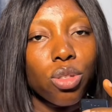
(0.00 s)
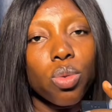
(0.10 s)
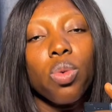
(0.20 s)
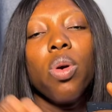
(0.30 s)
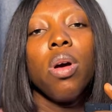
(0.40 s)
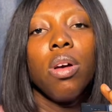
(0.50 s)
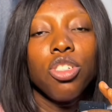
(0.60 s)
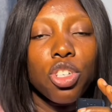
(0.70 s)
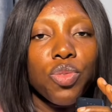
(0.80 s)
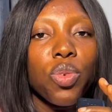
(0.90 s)
So
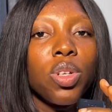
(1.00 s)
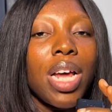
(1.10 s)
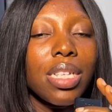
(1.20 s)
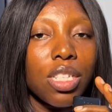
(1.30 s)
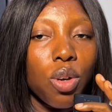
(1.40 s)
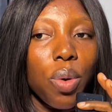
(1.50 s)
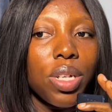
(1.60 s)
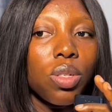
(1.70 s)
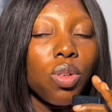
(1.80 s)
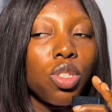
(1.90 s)
just follow that
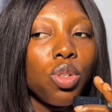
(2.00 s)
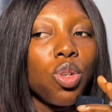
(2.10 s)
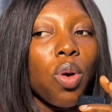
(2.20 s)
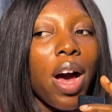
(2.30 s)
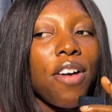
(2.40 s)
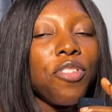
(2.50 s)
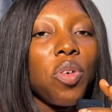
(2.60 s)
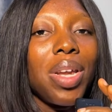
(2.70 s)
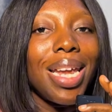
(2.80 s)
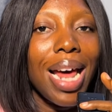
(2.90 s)
sequence until you have
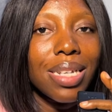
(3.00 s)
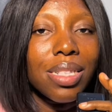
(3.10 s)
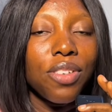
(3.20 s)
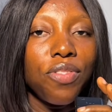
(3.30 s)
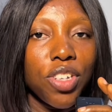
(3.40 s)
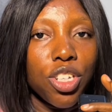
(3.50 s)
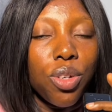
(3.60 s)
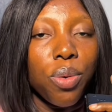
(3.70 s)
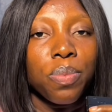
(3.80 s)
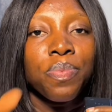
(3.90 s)
your last
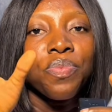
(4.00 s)
video.